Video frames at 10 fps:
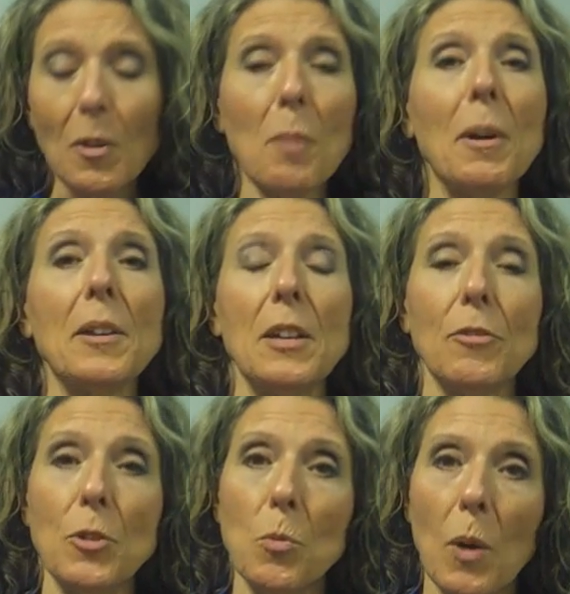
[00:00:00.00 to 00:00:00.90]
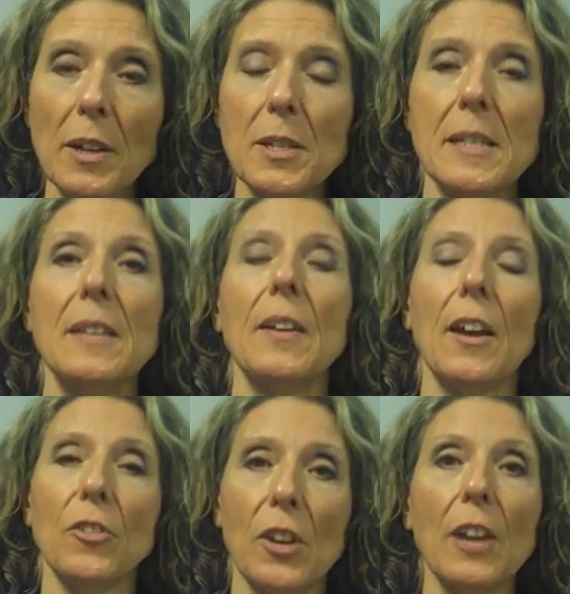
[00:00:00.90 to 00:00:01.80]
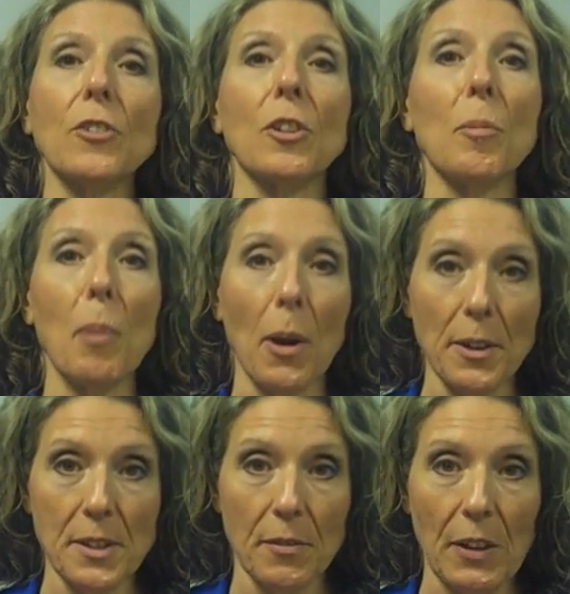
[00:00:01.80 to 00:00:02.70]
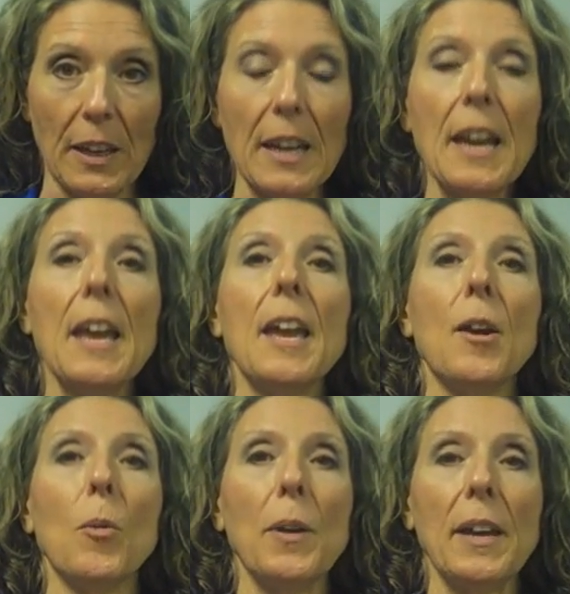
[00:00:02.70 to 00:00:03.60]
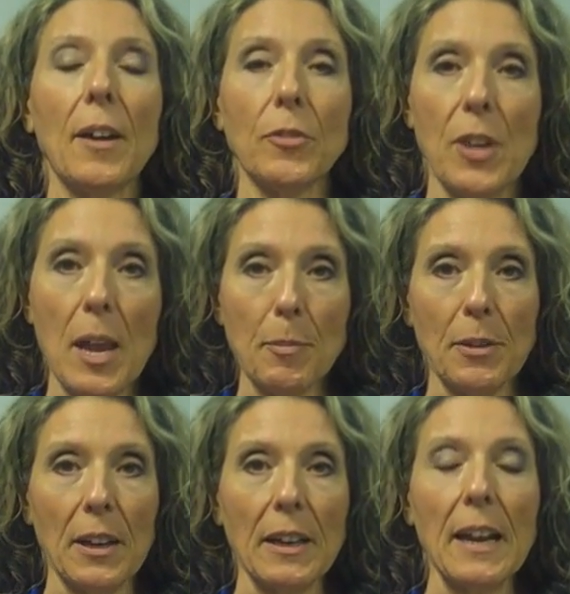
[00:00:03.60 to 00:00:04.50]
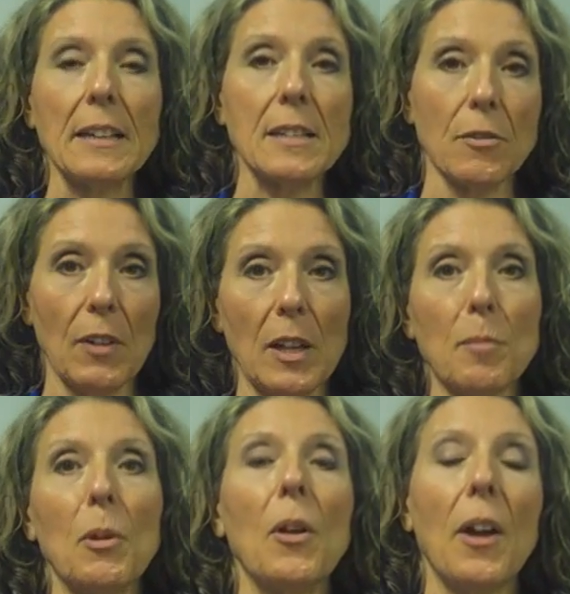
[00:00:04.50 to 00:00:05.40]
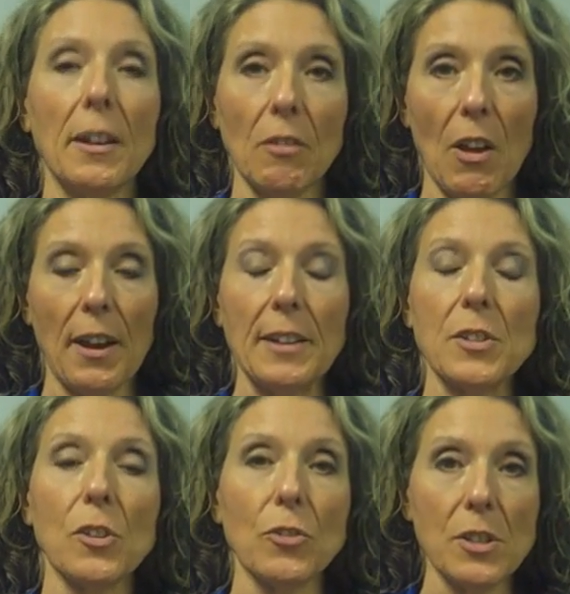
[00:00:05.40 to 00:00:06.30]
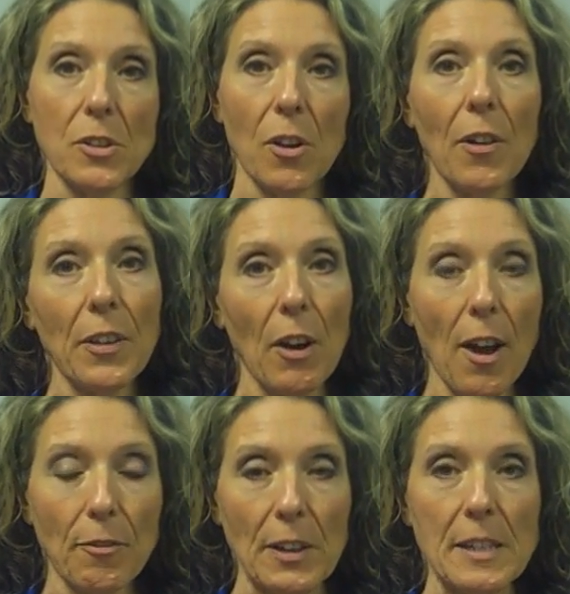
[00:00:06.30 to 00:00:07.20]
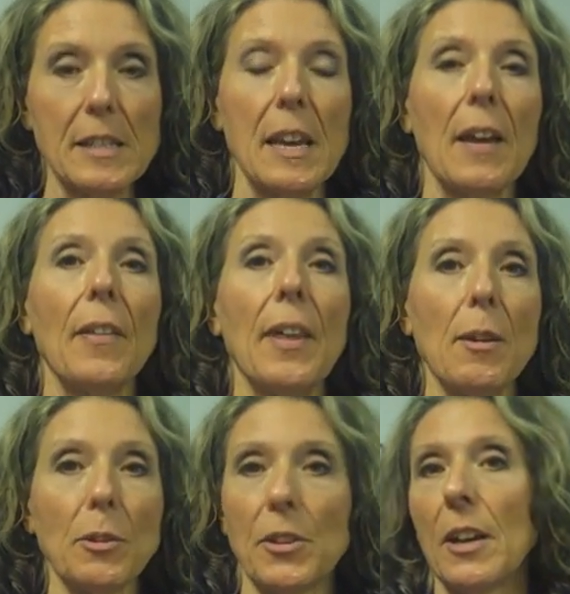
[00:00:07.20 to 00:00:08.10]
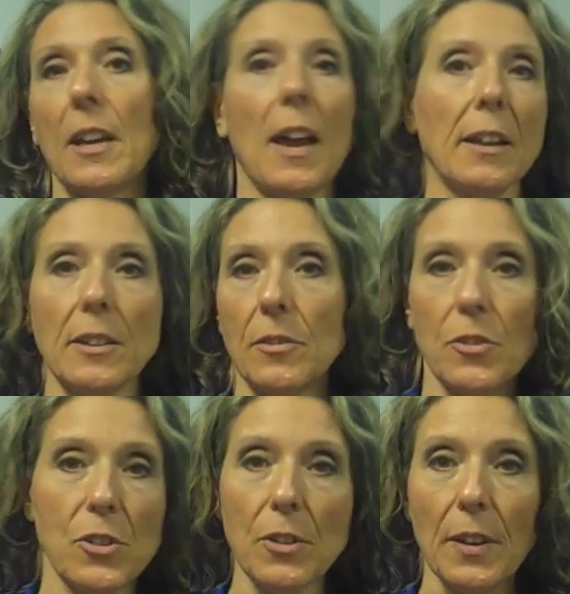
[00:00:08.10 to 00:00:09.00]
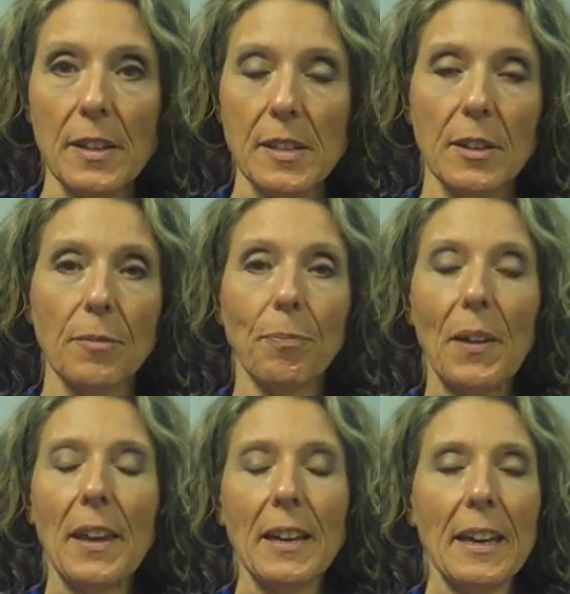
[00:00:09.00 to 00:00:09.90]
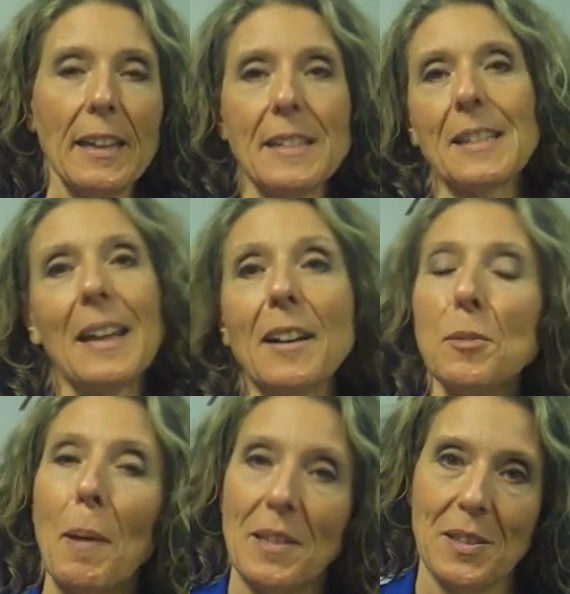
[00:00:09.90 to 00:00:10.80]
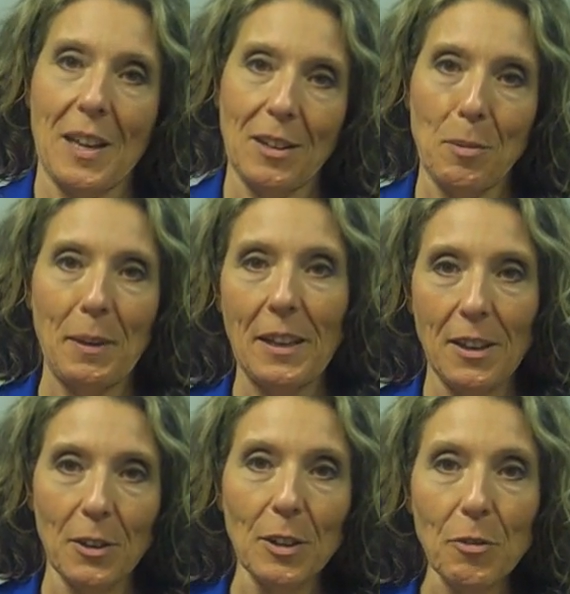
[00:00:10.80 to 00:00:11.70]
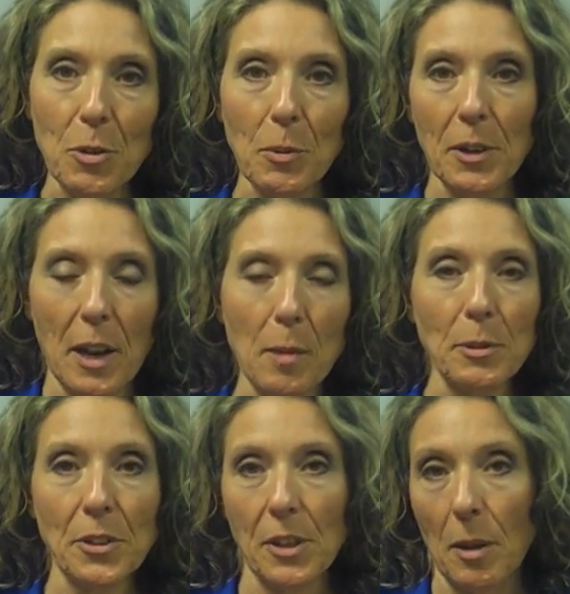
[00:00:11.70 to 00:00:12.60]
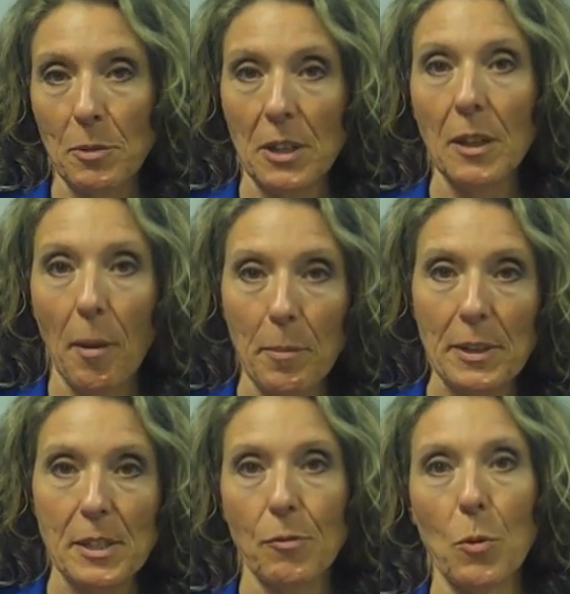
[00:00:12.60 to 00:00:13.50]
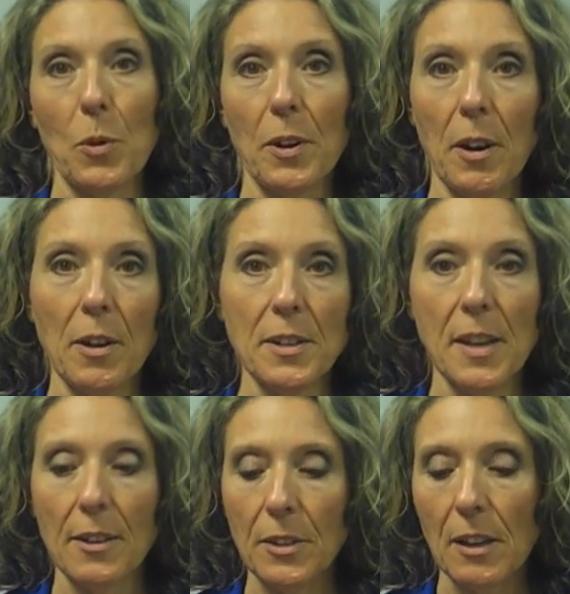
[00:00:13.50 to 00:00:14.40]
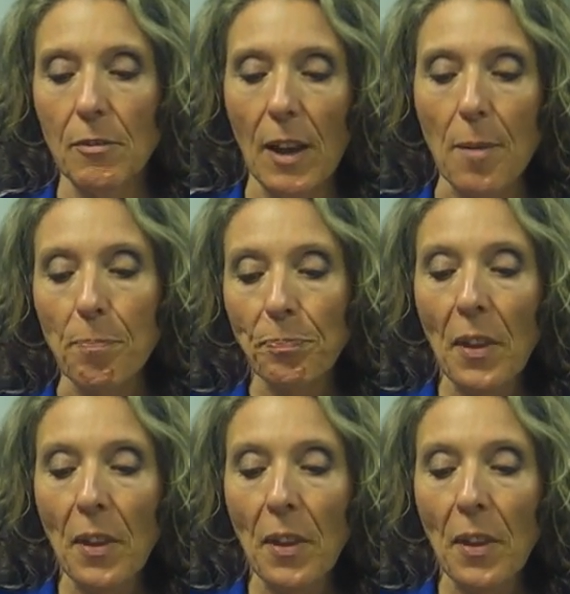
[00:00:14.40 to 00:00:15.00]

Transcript: But if you want to see the educational parts of it, we have taped it and it's available online. So just call the office and they will tell you how to do this. And it's the next best thing to being here if you weren't able to come to Columbus for our Saturday event.